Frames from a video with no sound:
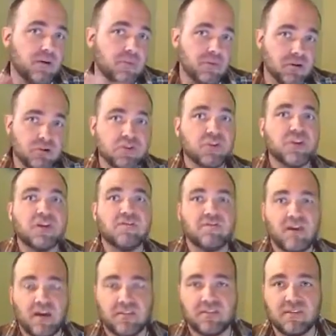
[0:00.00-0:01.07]
emotionally
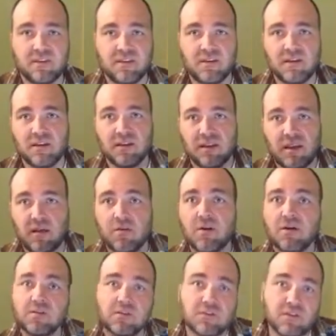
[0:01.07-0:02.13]
invested in the
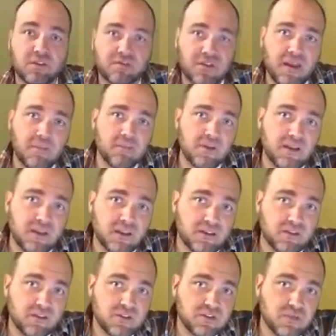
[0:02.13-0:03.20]
characters and the family and the
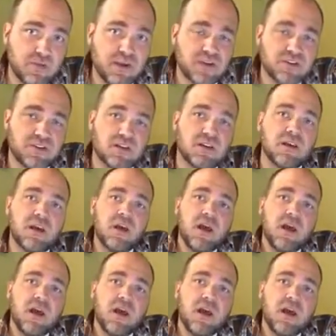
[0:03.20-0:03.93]
situation,